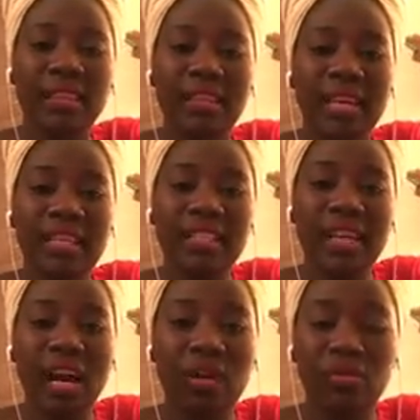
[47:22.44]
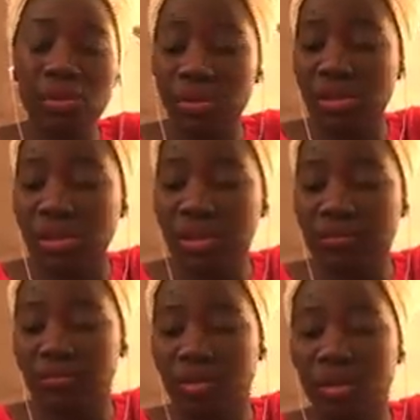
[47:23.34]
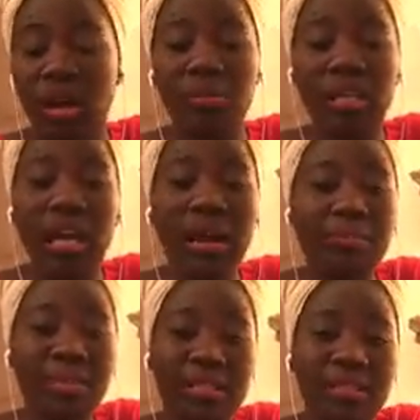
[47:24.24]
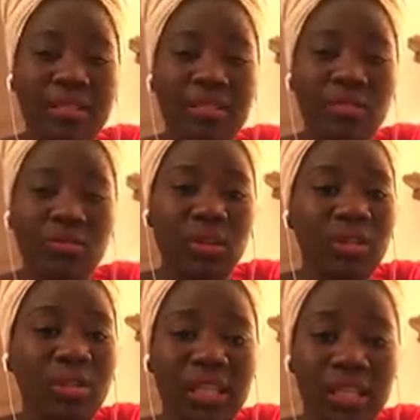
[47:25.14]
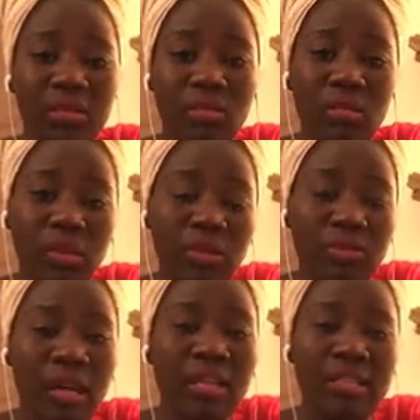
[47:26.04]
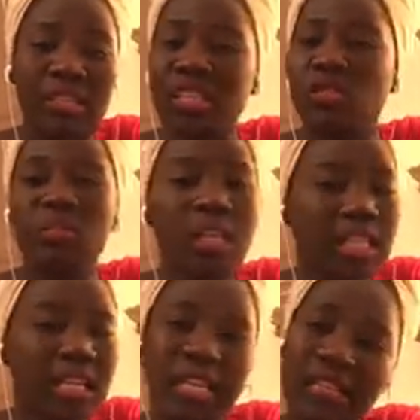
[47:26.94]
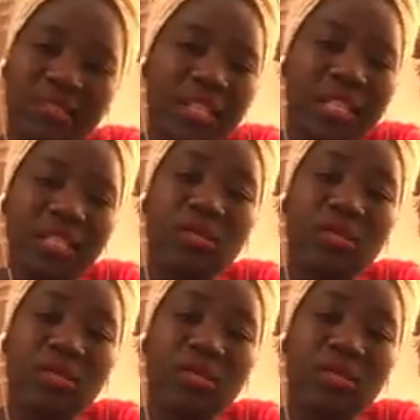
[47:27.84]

That is how usually, what happens when you get hormonal imbalance. There's so many side effects.